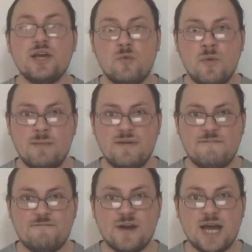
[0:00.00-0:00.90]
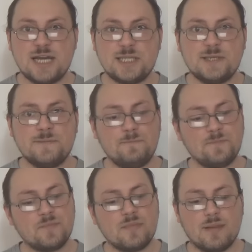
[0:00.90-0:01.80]
will be fucked.
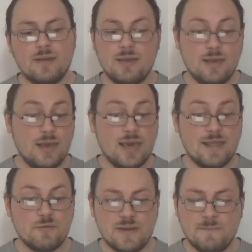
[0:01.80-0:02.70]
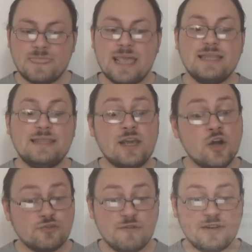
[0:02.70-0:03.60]
Anyway, the
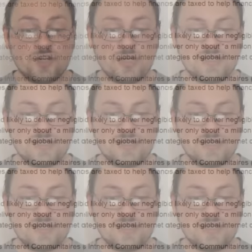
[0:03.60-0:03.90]
controversial